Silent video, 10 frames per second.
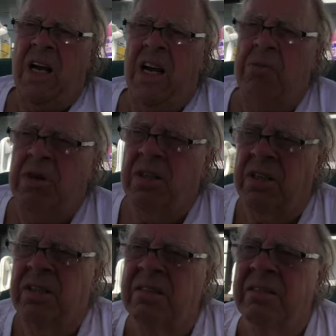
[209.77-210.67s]
I mean,
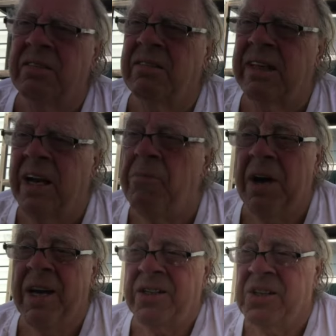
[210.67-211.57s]
and I'm
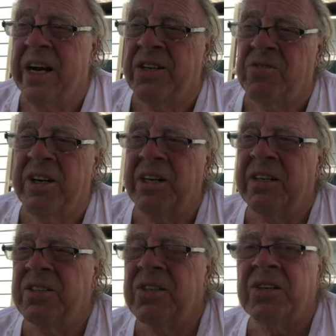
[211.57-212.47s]
not exaggerating.
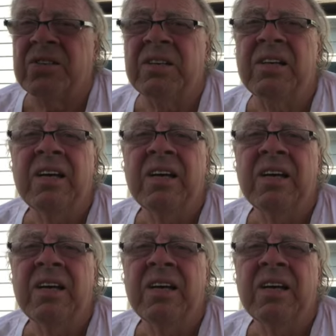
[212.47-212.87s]
It's just